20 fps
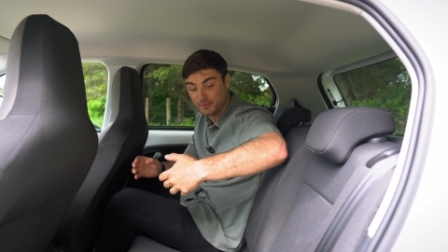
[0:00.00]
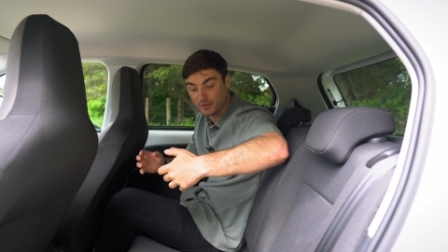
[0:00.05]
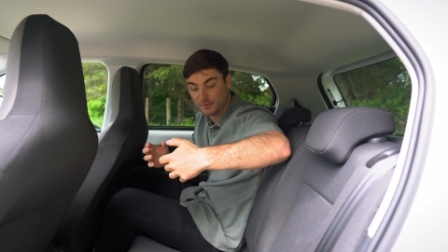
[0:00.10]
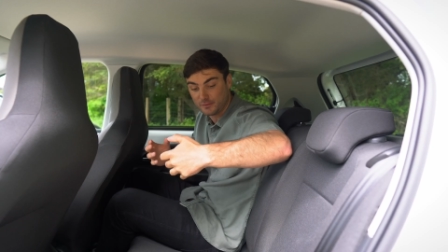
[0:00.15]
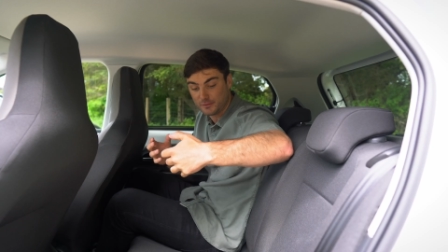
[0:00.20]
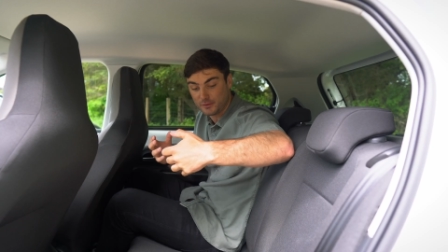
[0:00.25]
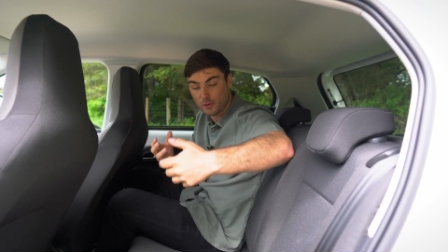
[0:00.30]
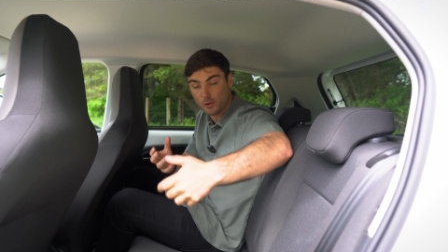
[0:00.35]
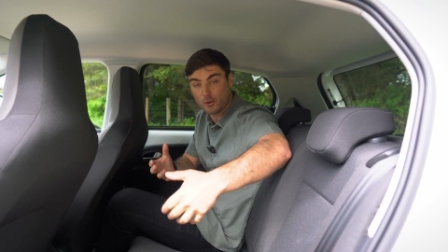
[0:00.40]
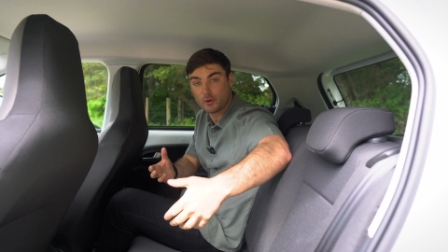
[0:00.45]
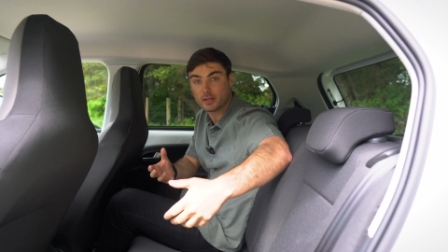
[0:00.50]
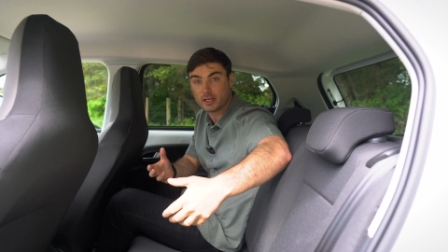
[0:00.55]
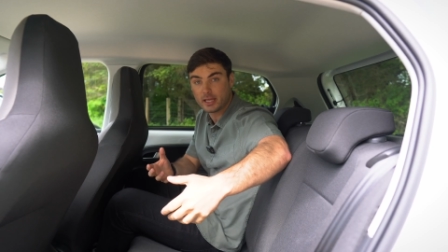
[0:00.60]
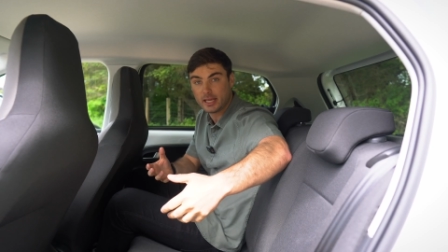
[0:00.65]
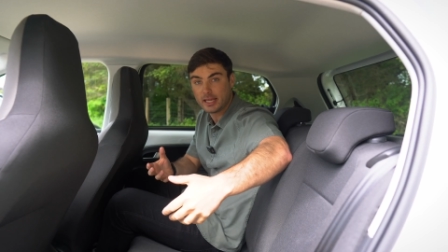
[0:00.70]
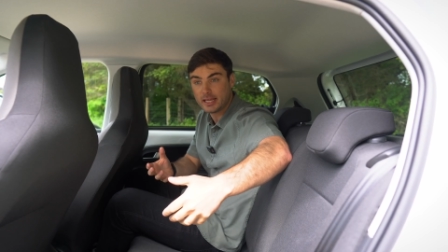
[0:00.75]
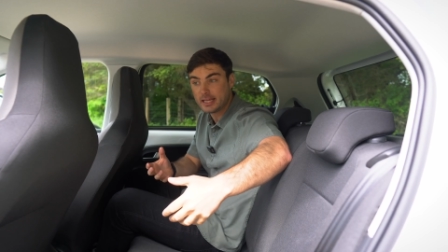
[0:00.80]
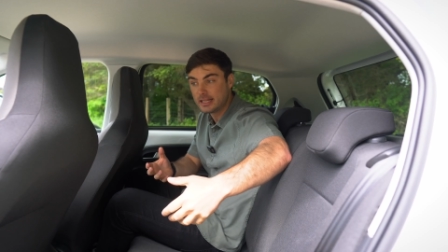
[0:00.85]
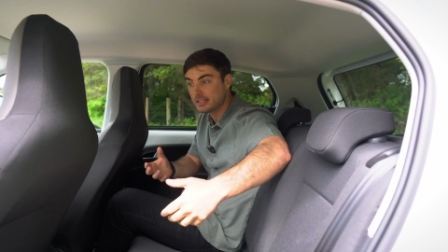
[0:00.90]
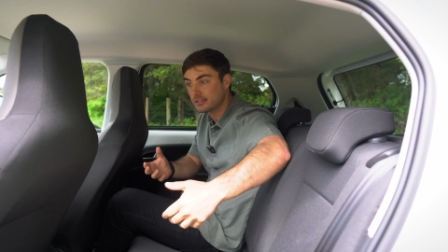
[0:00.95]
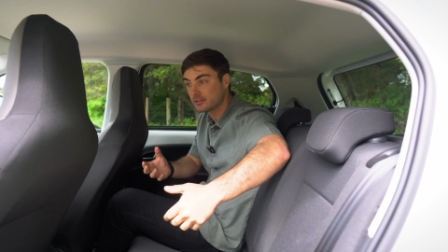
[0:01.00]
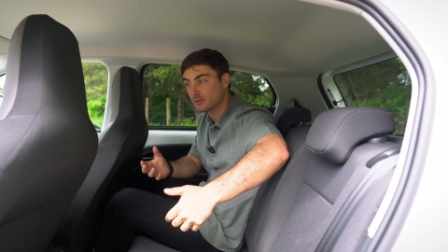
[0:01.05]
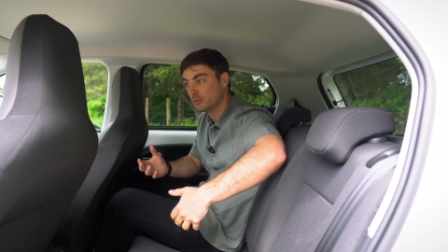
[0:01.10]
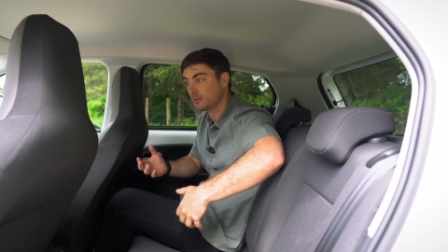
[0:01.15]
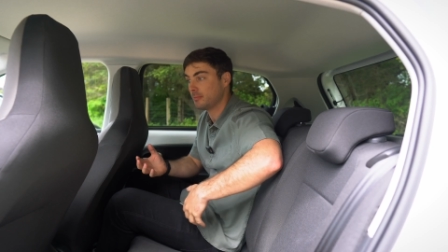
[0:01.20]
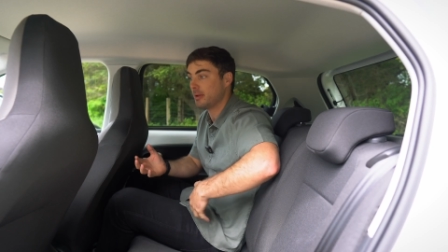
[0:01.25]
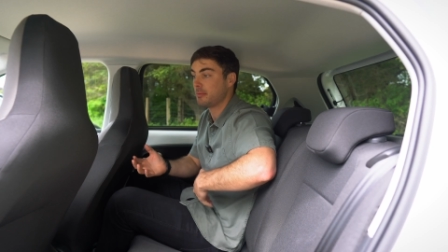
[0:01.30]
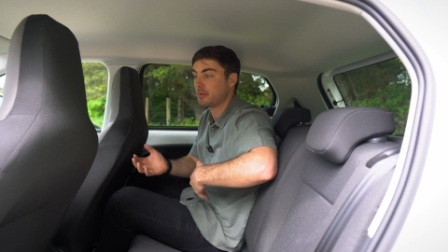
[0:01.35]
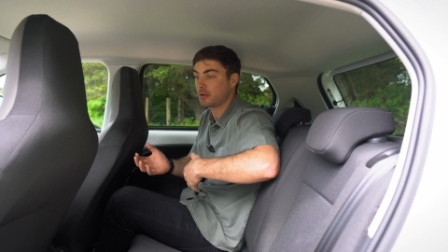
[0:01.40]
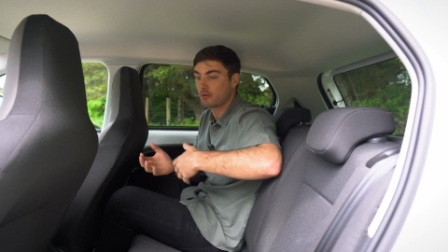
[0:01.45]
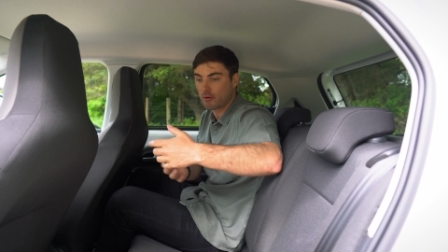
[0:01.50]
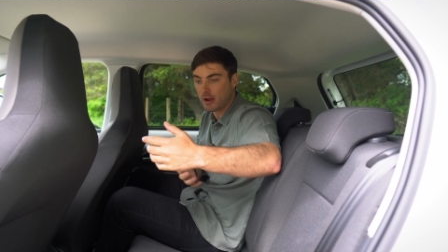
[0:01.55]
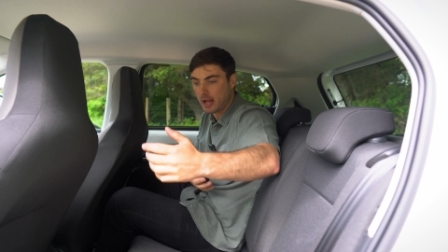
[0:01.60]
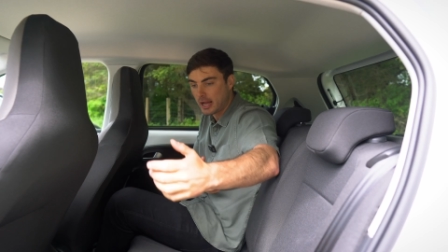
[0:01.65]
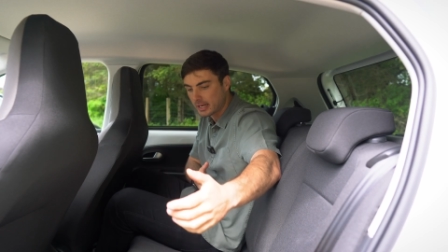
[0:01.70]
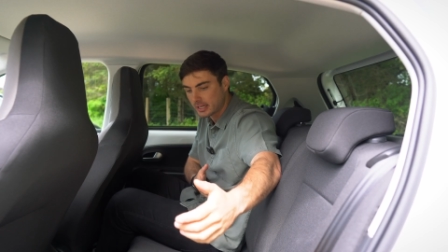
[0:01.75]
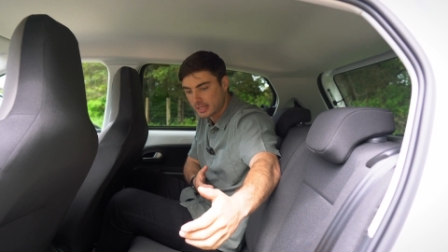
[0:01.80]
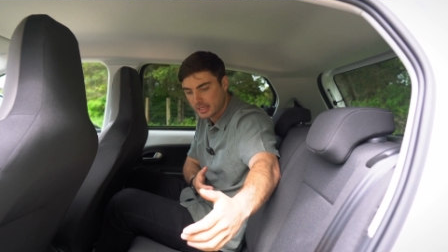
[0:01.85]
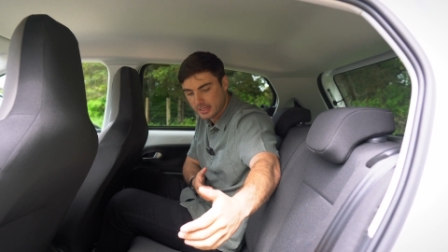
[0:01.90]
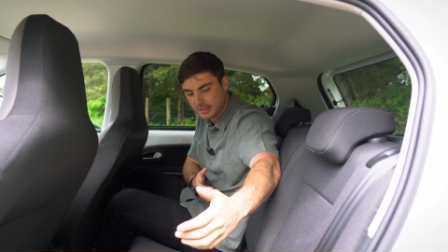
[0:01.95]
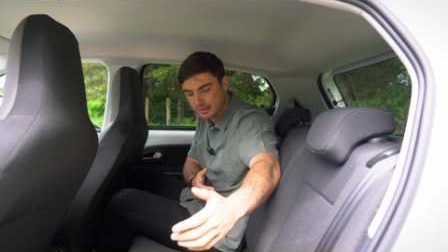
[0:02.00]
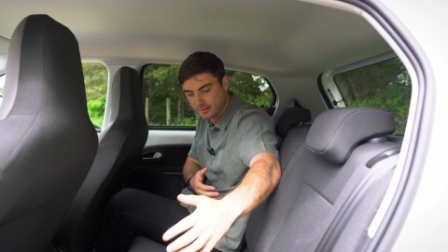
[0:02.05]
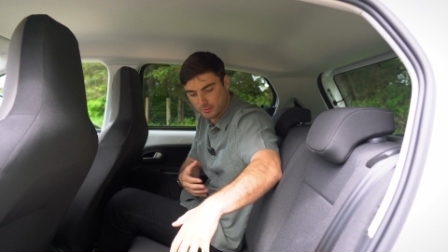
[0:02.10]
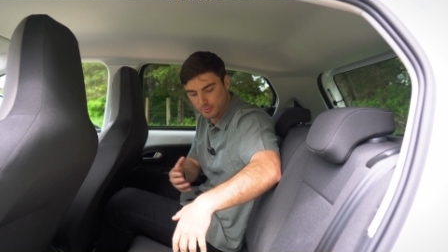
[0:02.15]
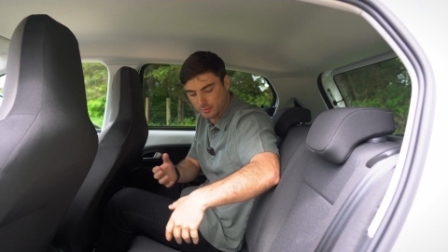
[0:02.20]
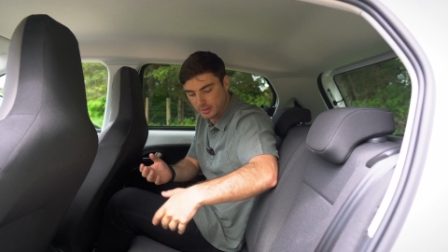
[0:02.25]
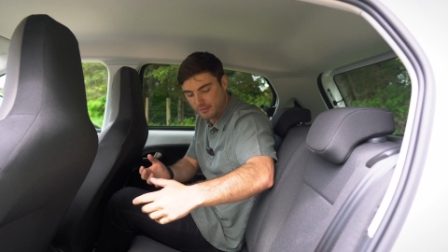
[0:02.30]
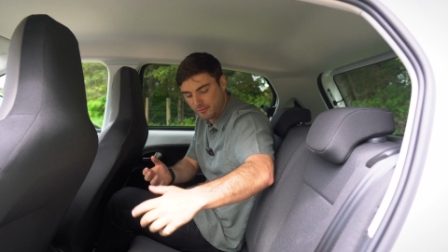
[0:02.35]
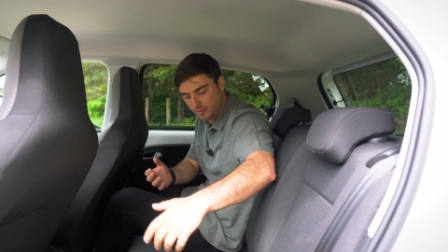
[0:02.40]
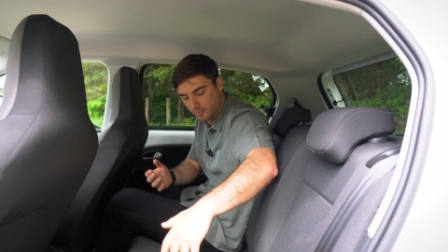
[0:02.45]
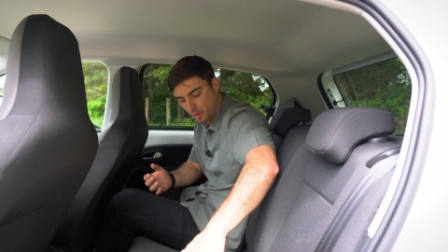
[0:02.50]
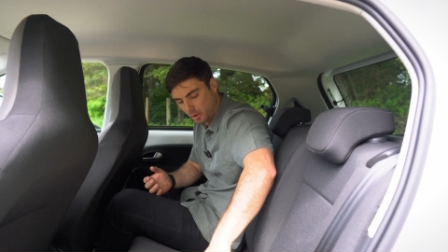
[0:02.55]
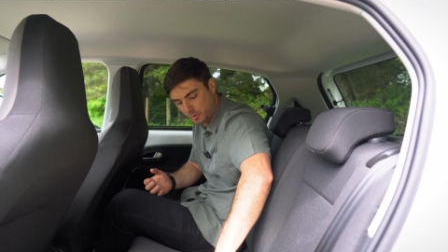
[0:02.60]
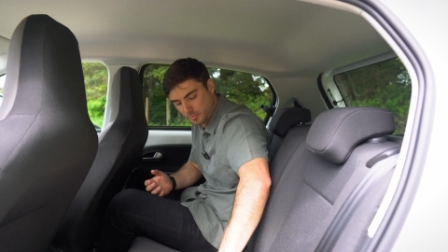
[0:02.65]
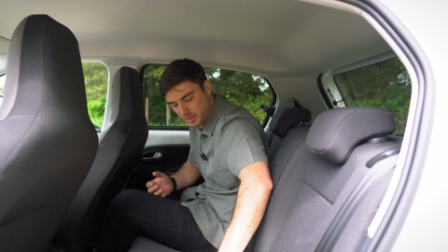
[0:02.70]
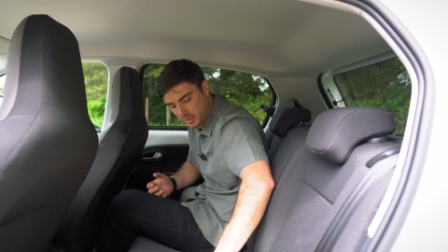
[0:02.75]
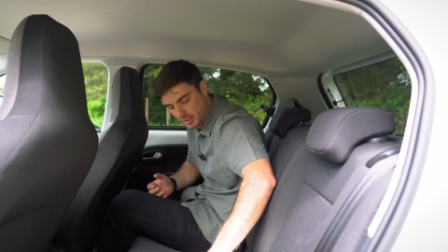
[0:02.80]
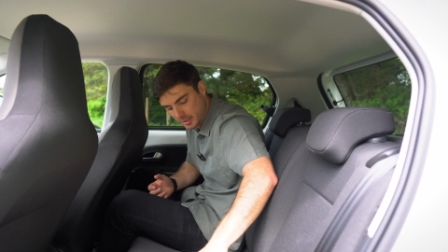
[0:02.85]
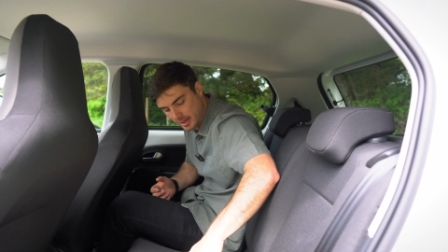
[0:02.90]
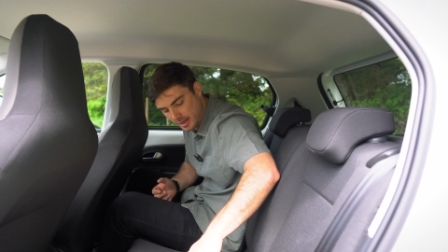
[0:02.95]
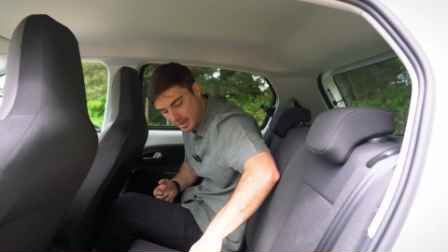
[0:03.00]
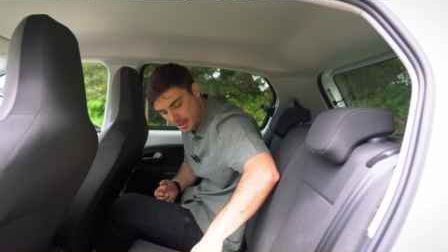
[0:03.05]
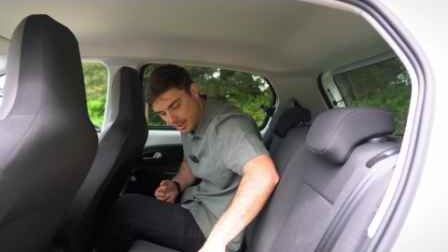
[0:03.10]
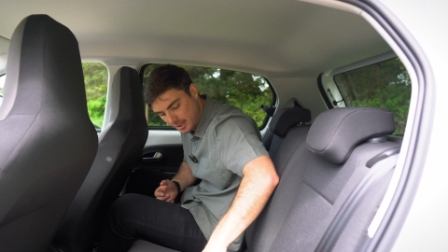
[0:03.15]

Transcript: if you've young kids or maybe grandkids or whatever it might be,